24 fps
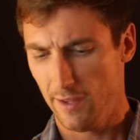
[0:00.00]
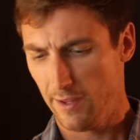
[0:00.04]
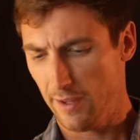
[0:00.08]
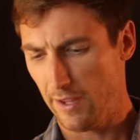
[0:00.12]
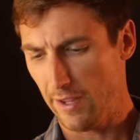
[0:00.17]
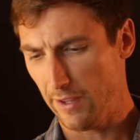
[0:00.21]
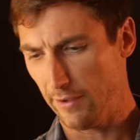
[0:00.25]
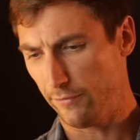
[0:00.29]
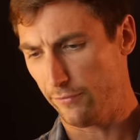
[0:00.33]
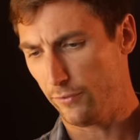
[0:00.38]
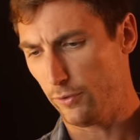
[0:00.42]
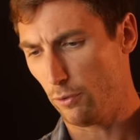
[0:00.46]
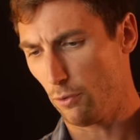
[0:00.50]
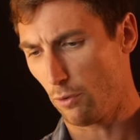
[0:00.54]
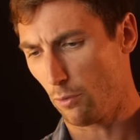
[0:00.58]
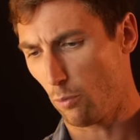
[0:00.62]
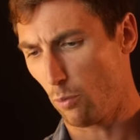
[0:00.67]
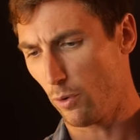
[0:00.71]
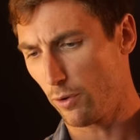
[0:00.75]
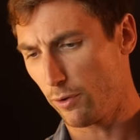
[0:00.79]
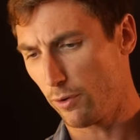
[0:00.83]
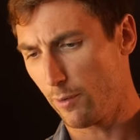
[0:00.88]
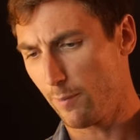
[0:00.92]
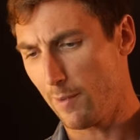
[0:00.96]
If you are
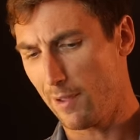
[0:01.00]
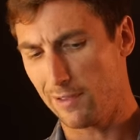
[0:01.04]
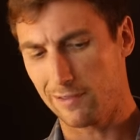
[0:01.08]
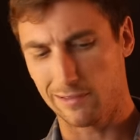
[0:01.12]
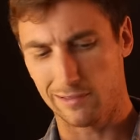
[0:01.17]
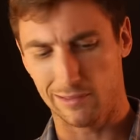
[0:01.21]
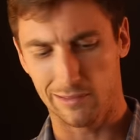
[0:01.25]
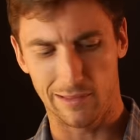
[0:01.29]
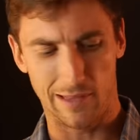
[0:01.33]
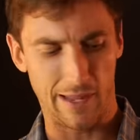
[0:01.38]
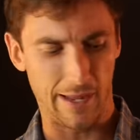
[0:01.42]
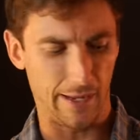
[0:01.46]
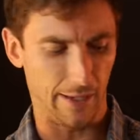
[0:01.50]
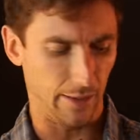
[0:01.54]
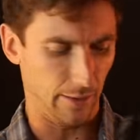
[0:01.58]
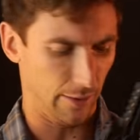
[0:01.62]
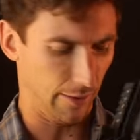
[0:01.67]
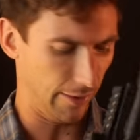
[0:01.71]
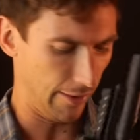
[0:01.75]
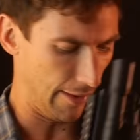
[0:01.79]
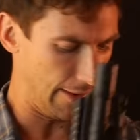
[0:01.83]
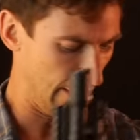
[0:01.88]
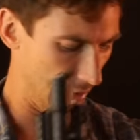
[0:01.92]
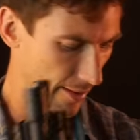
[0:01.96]
wondering about
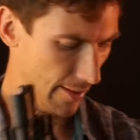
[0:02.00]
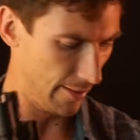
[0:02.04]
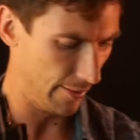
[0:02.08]
length,